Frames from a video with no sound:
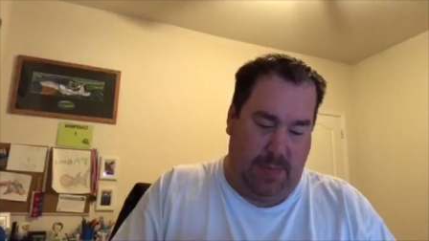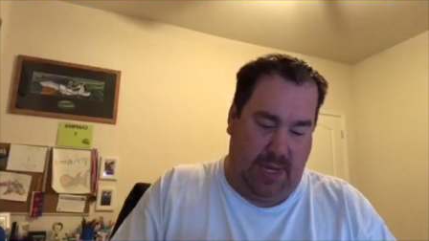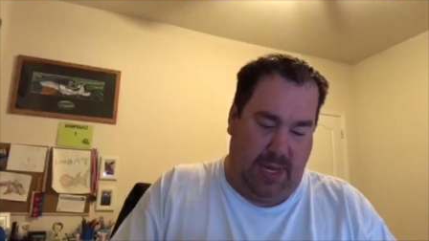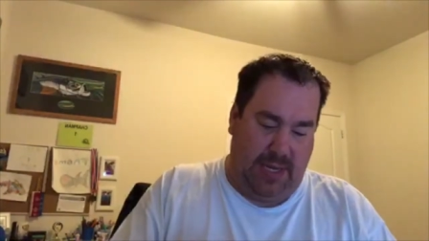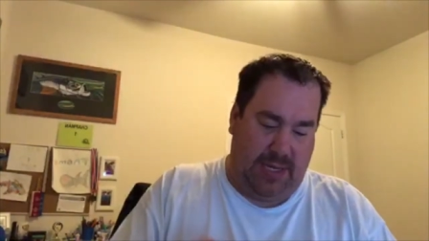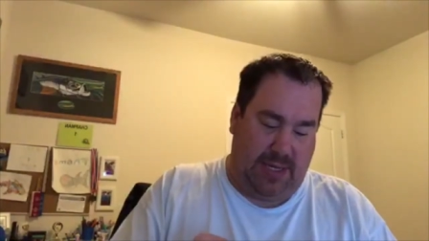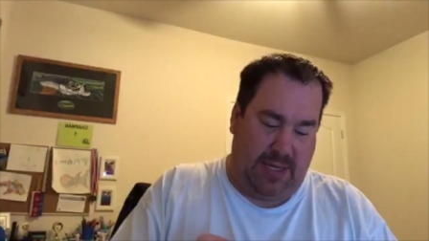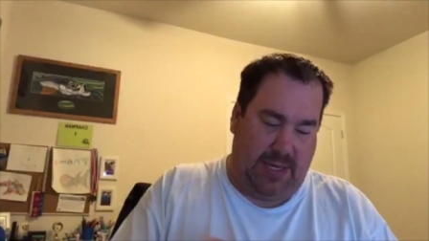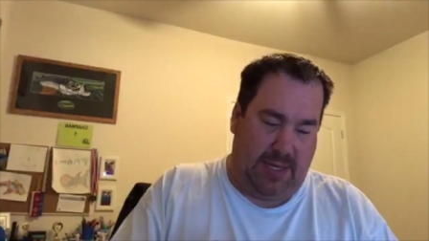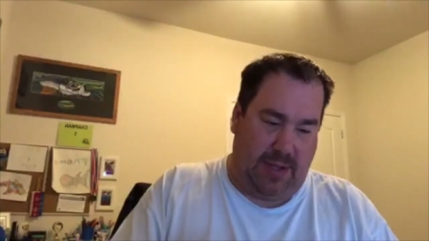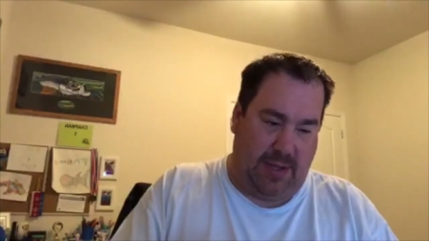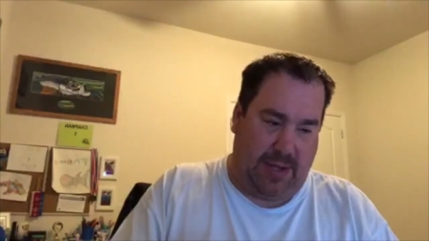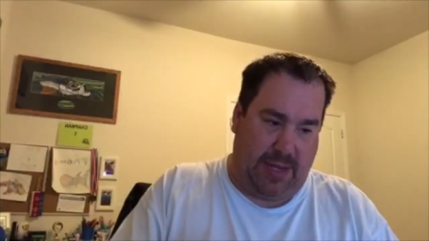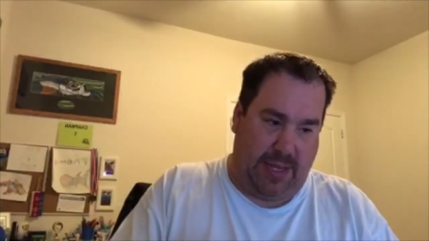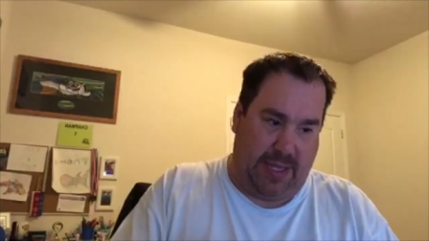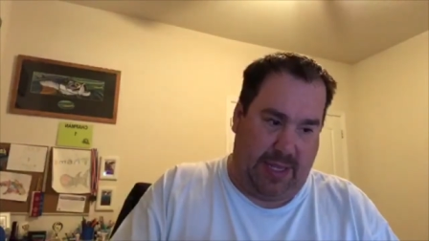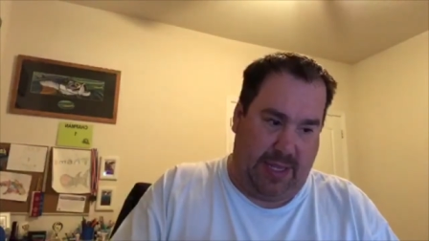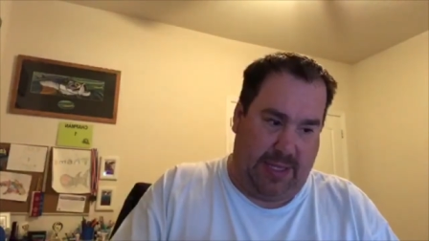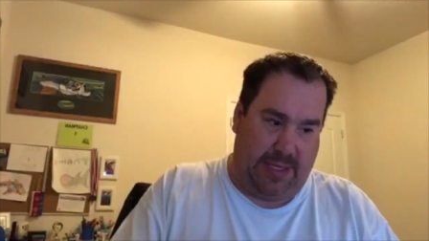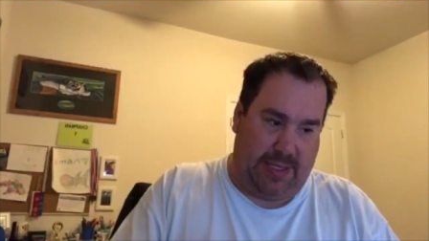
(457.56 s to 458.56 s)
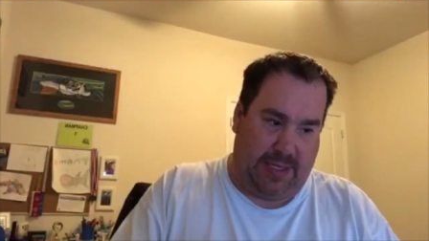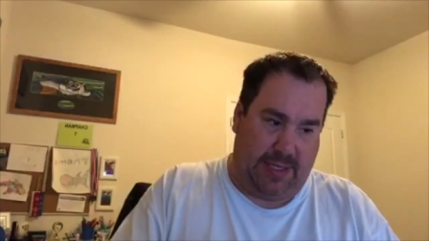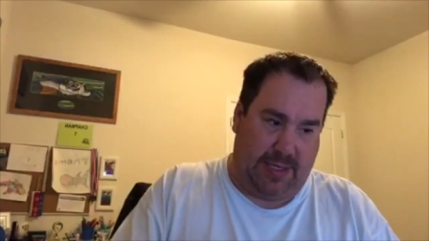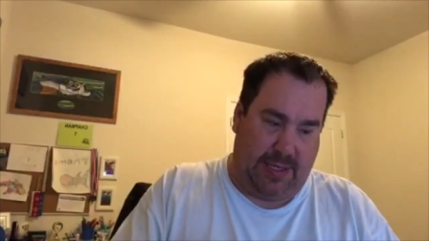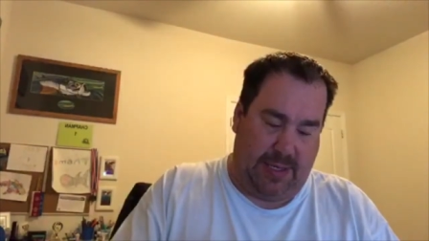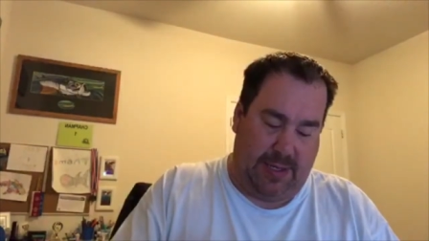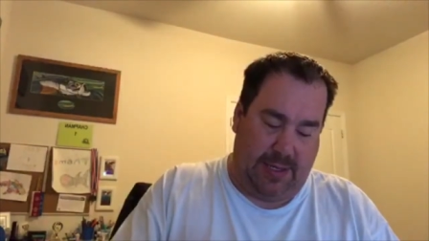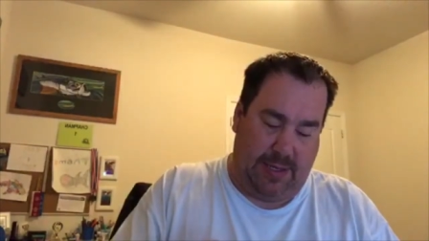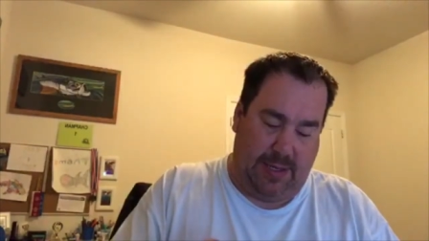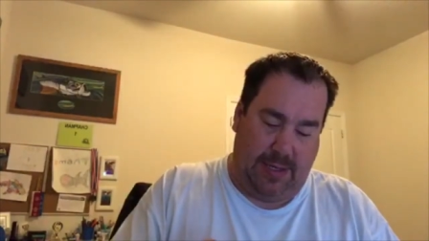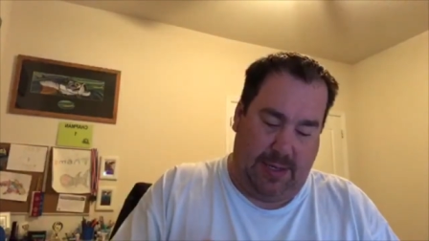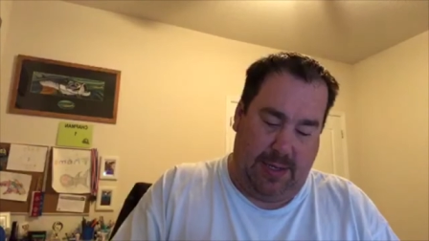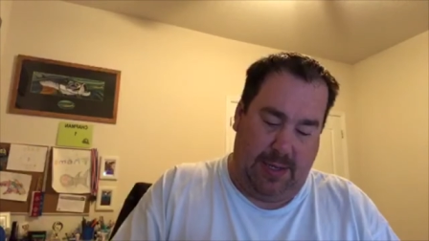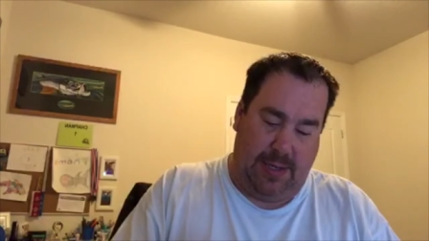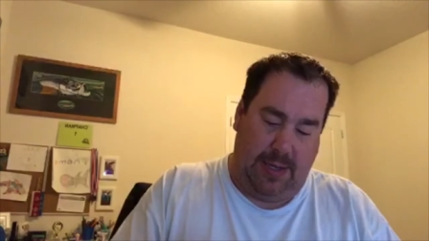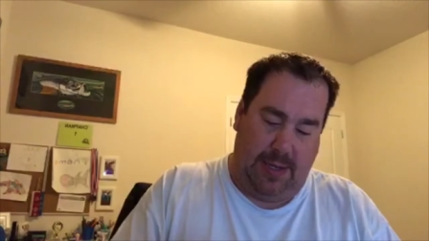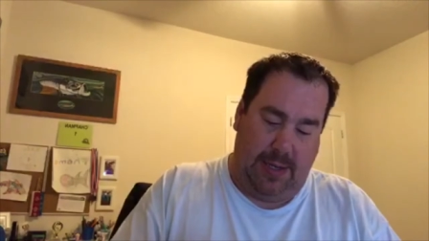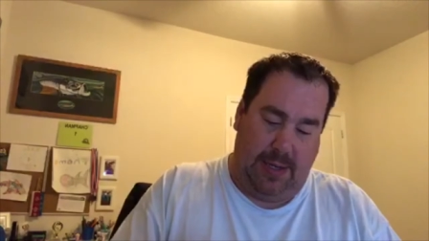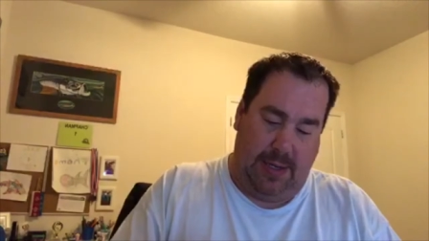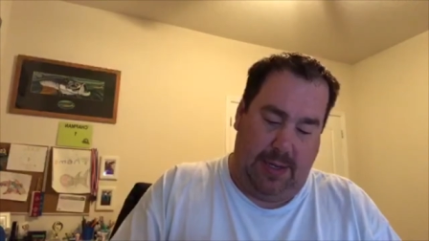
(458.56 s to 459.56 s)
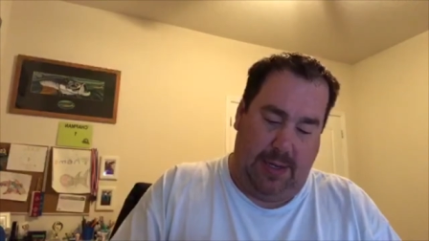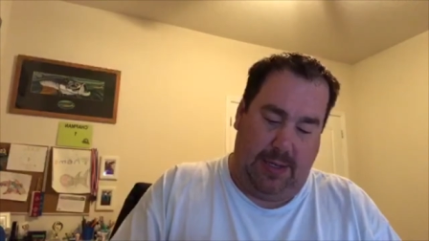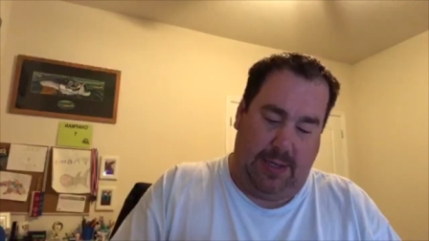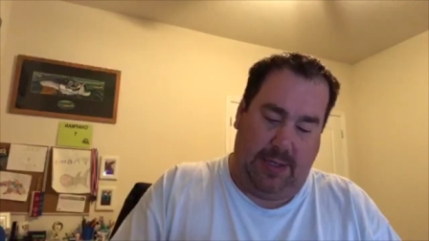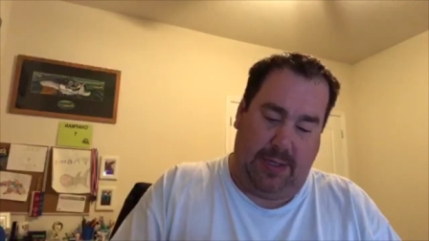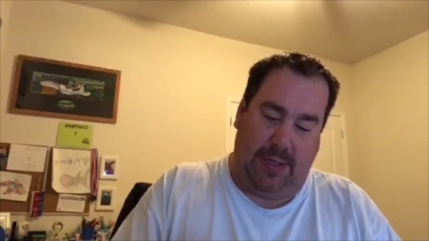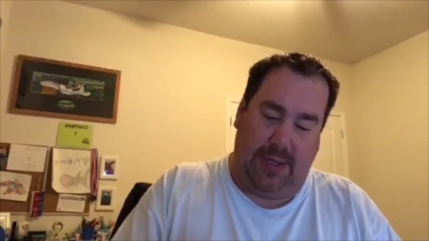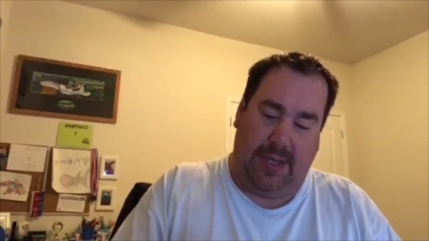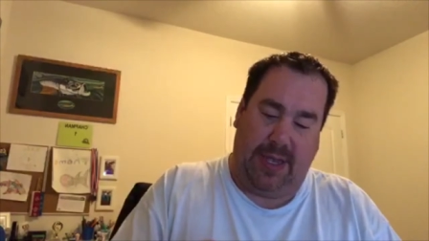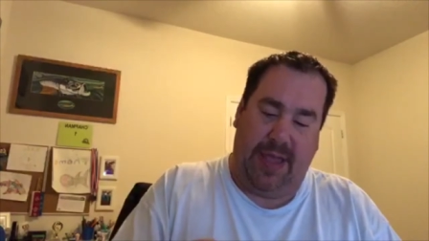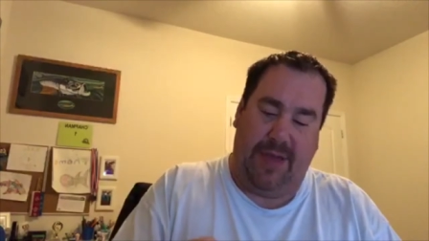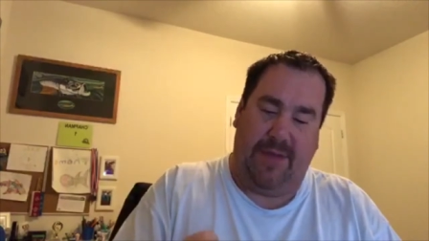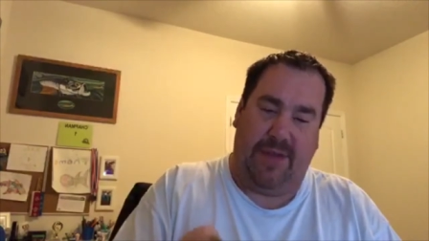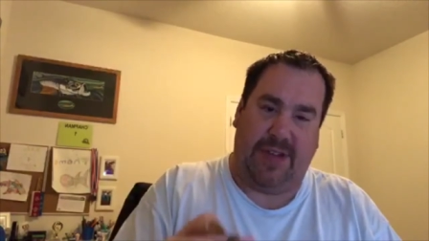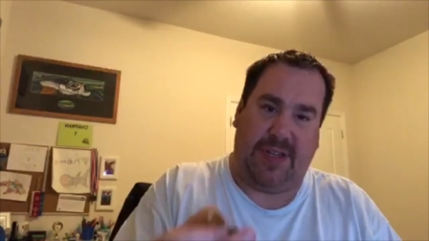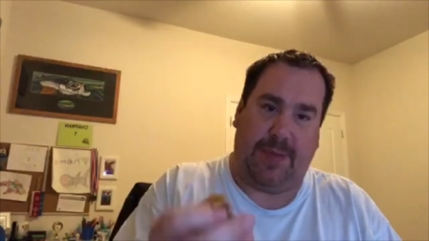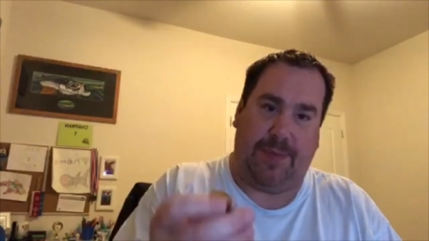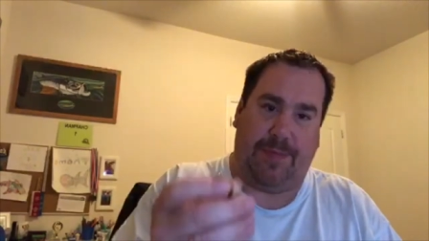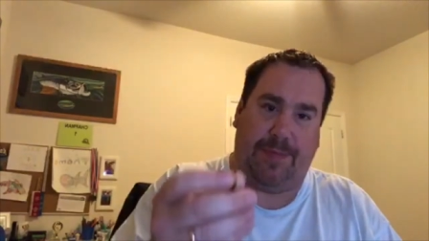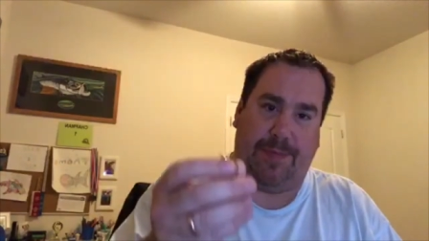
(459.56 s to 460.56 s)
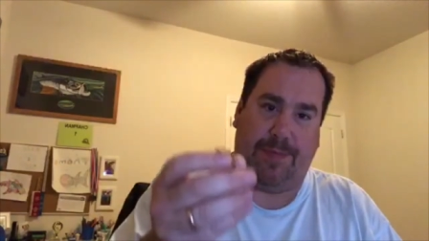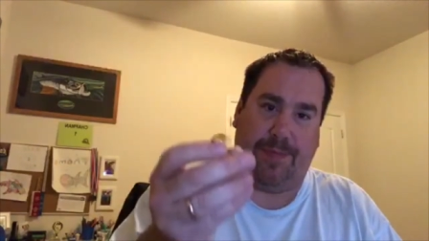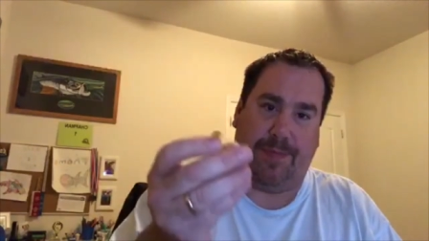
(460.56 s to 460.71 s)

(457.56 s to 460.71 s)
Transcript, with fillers: Let's look at these. So they gave us a...